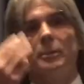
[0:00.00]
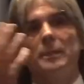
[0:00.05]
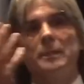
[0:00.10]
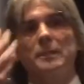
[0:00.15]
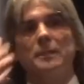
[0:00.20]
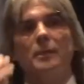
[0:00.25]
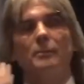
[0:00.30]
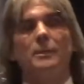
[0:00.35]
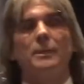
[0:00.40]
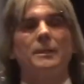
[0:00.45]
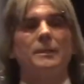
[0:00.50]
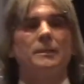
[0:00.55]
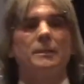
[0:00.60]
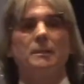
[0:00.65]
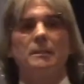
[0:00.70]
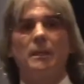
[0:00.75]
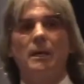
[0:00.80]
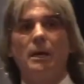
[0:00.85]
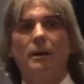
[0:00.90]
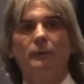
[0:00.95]
Please come in and
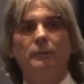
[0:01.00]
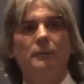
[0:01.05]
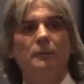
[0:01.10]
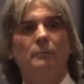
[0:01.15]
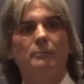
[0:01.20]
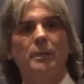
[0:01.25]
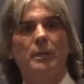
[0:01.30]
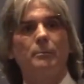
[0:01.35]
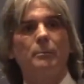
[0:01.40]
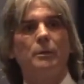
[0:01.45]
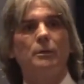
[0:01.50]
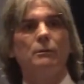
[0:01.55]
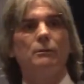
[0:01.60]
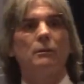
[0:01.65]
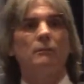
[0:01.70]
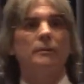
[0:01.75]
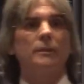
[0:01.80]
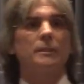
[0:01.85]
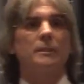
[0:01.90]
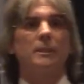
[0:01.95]
sit down. You'll make me
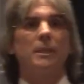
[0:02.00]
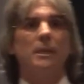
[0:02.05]
nervous